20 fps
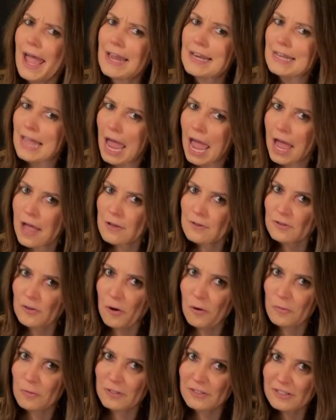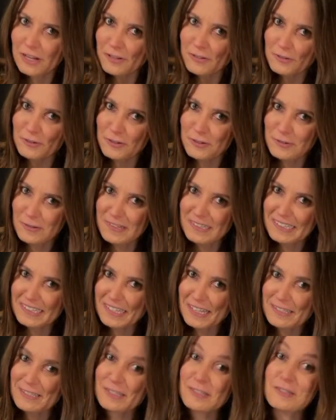And as always, guys are enjoying the
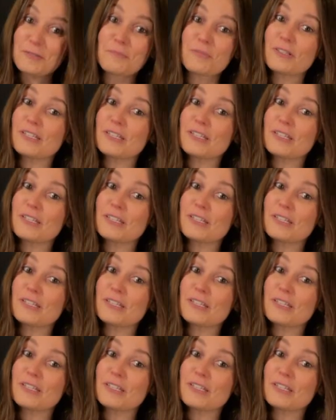lessons,